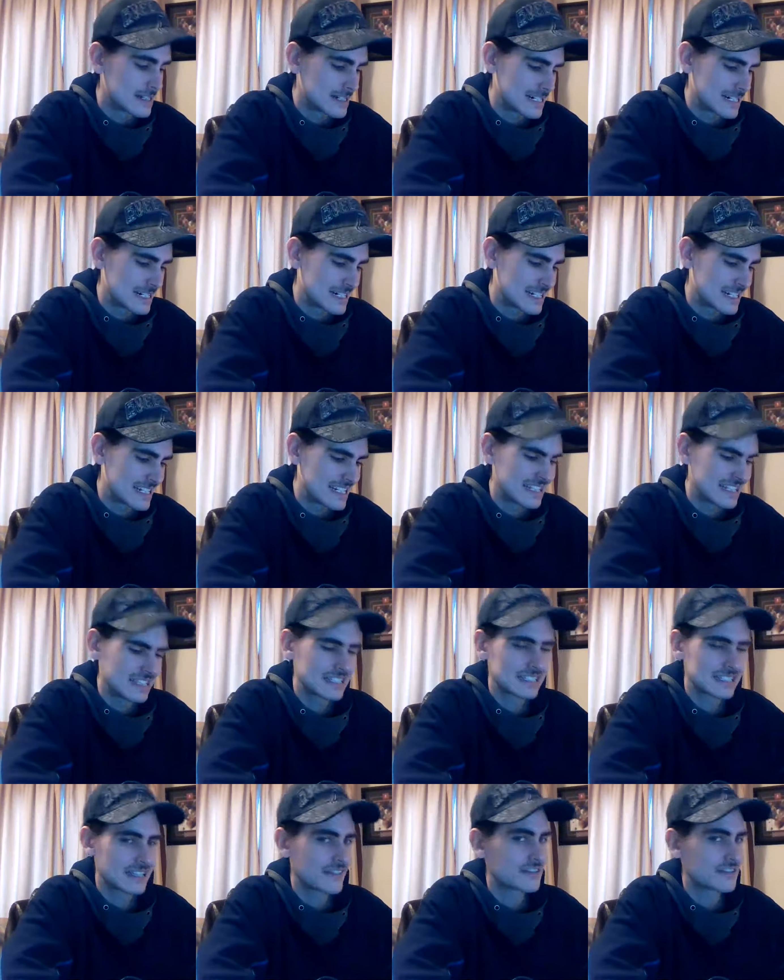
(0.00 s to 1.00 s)

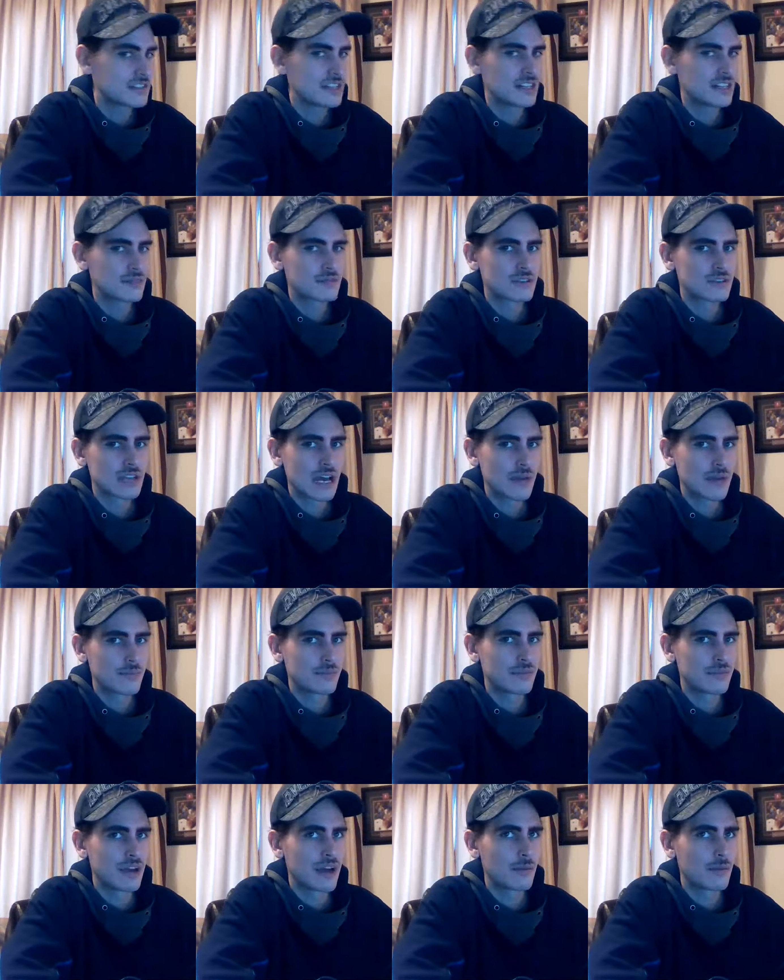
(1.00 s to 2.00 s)
I've seen him
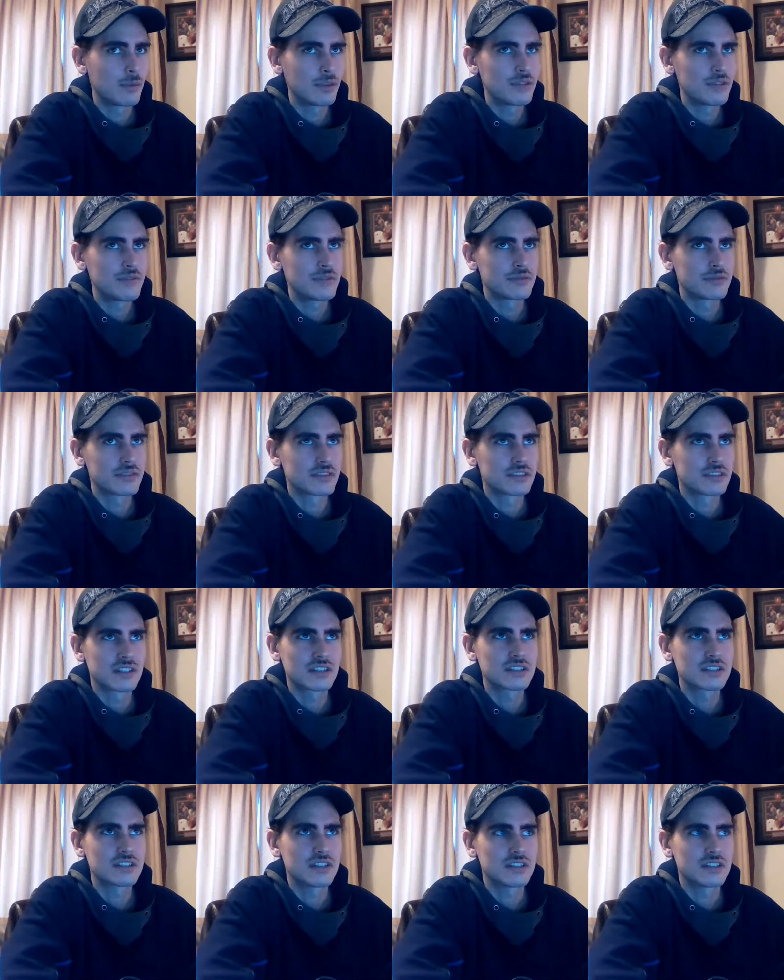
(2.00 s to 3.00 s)
stop, I believe it was
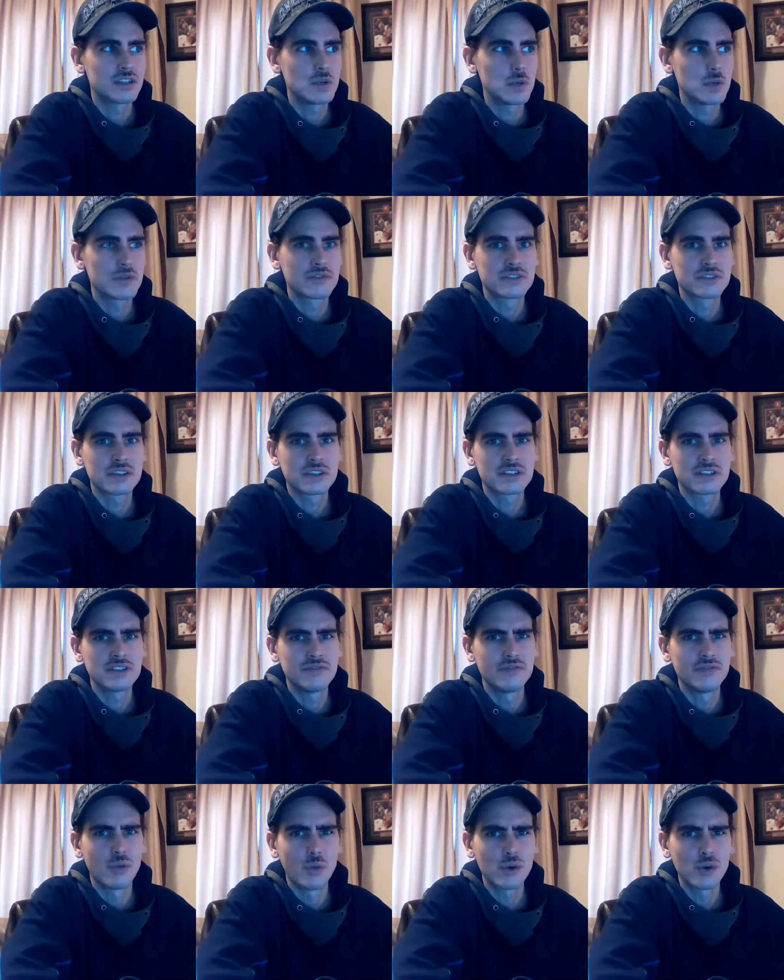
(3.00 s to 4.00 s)
62 of
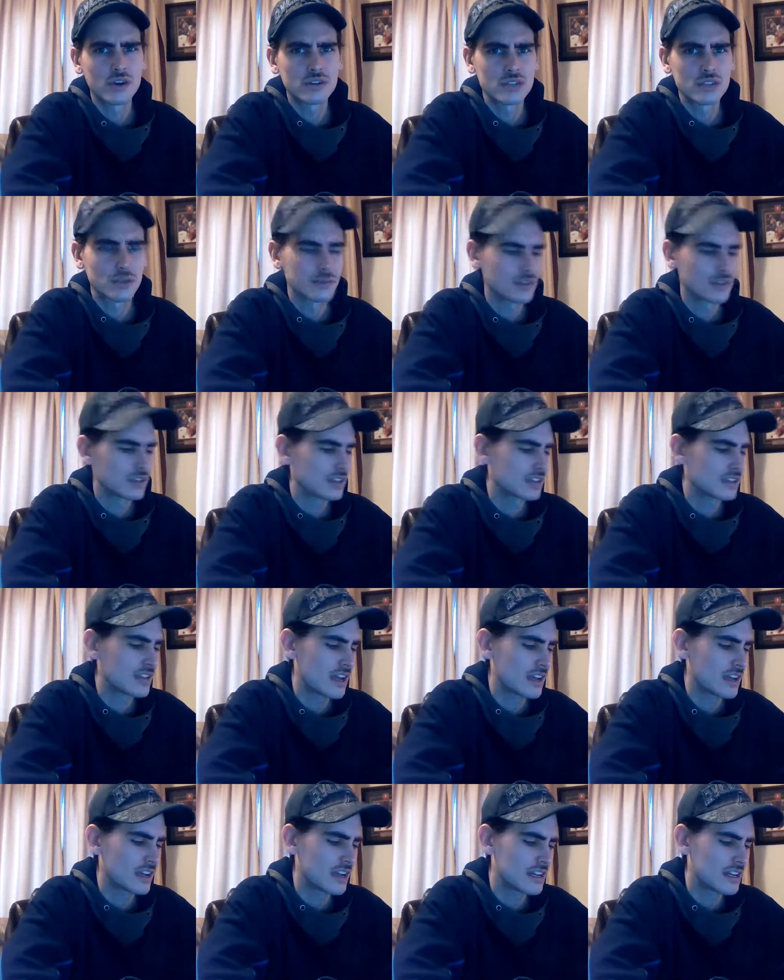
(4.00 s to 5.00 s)
64, something like
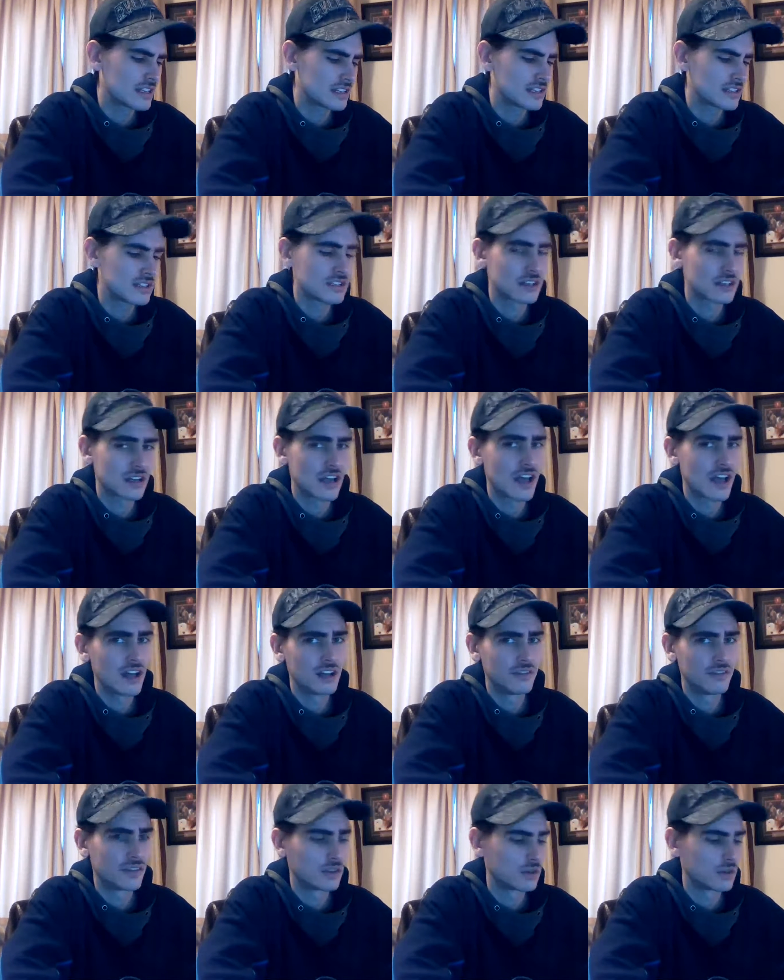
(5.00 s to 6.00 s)
that, guys. This is a hell
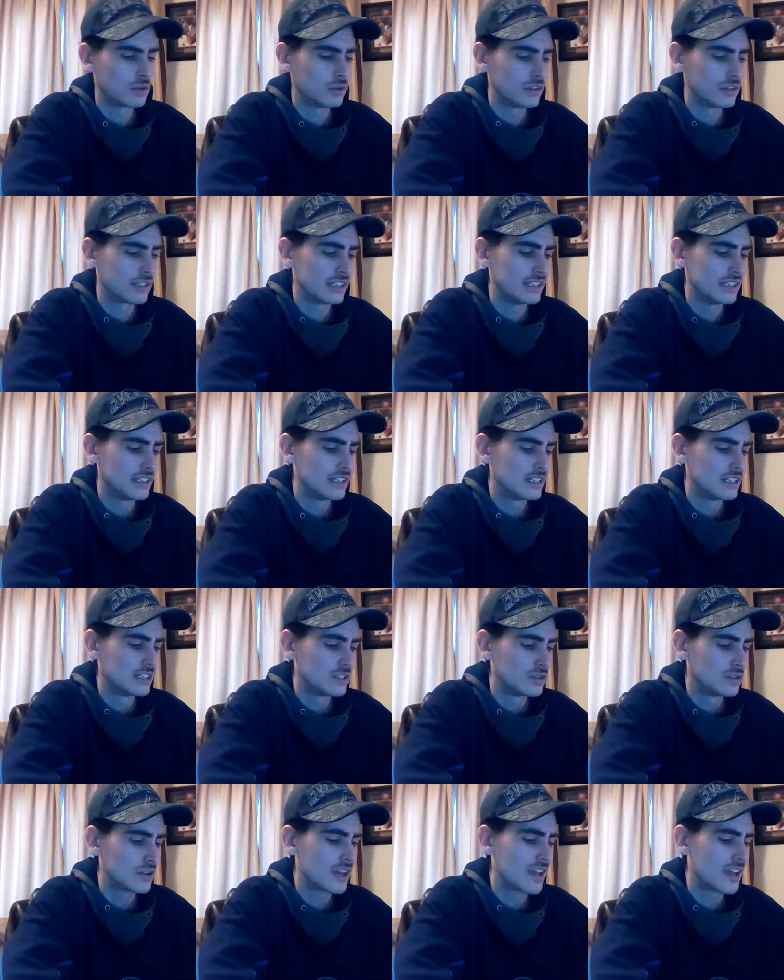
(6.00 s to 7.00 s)
of a goalie
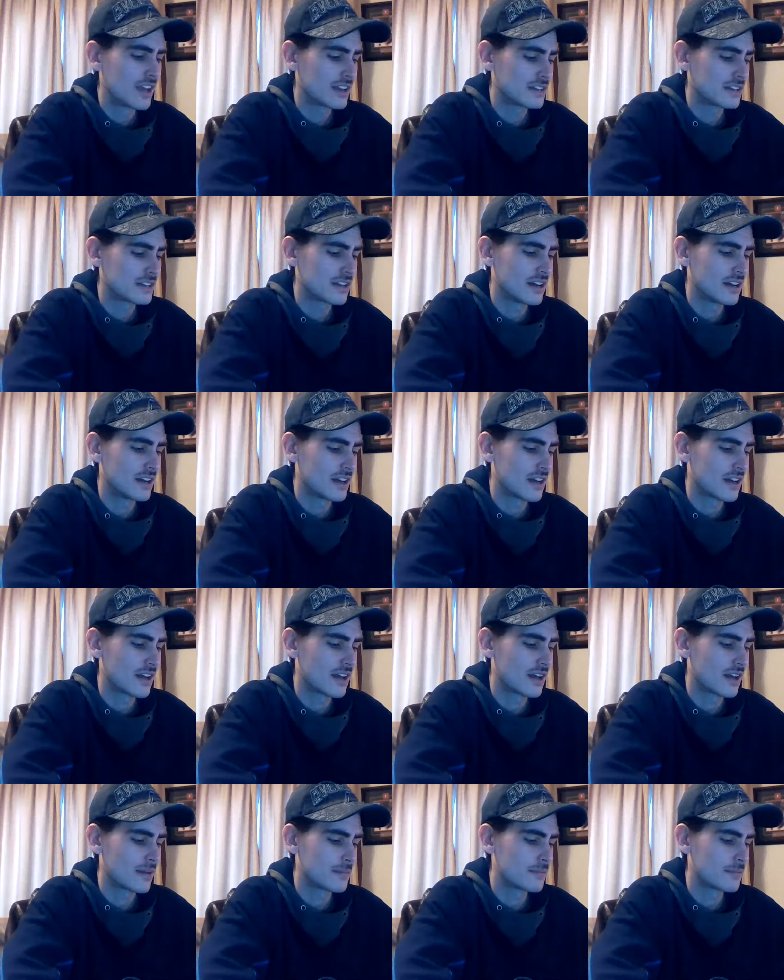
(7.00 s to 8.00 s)
who can
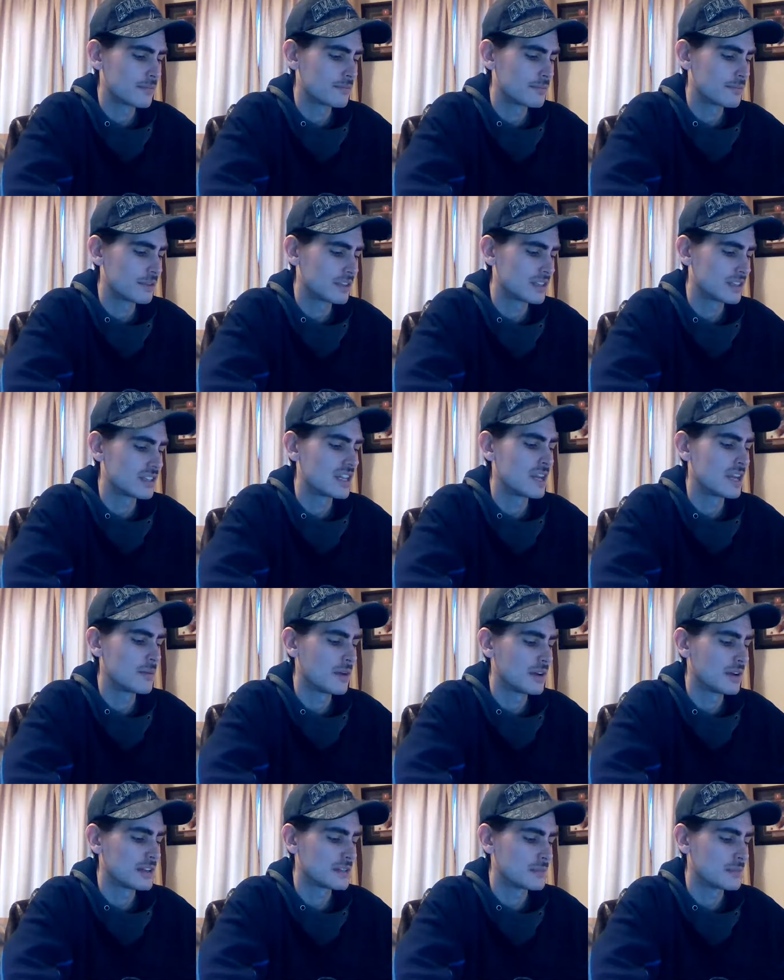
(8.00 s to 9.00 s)
put the team
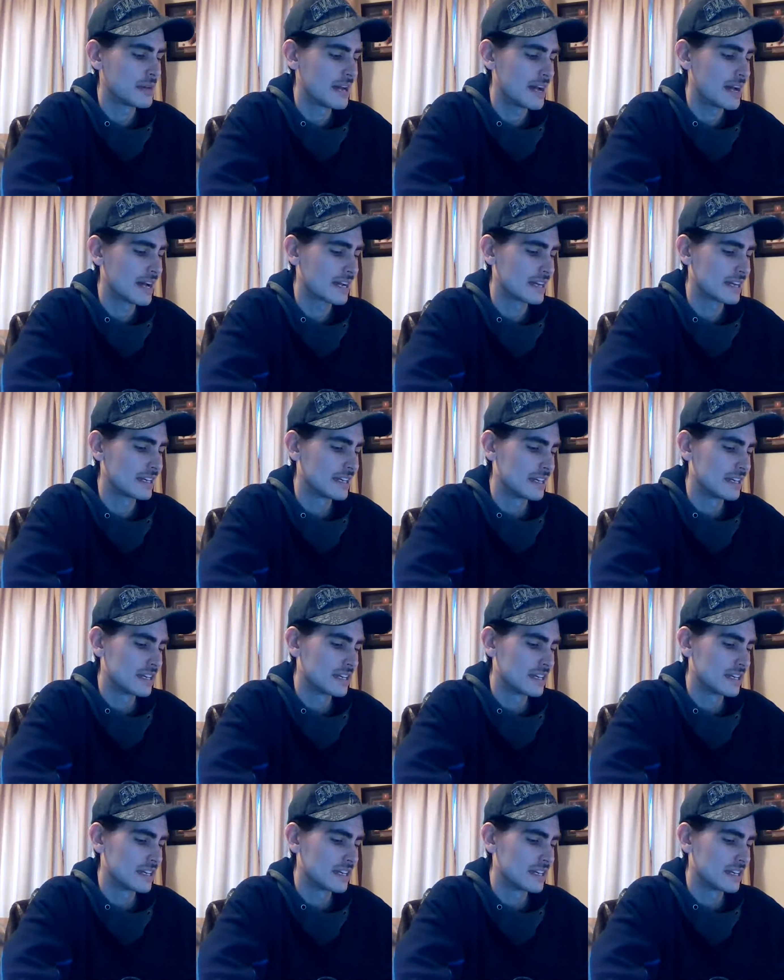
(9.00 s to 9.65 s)
on his back.